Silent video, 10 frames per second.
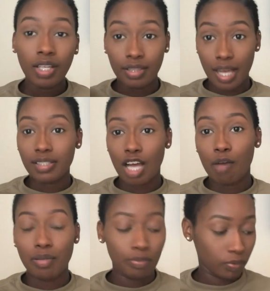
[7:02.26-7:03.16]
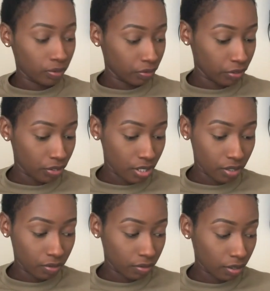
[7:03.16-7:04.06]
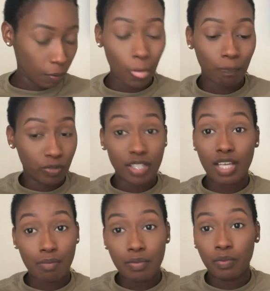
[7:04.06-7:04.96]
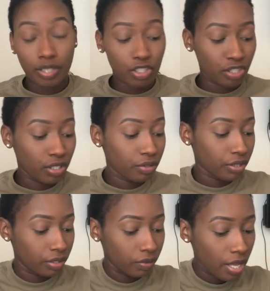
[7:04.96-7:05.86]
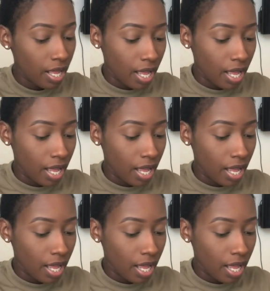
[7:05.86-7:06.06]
That's how people will, you know, that's how people will get to know you.